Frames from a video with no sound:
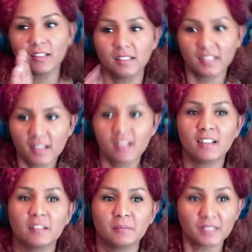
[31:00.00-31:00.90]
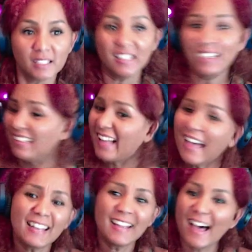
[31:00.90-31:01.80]
Like,
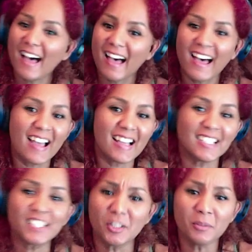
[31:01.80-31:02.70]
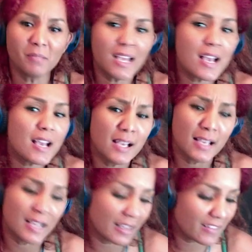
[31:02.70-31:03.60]
lie to me,
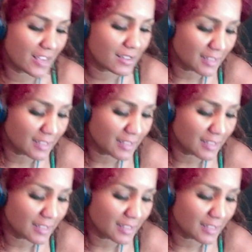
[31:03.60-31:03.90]
then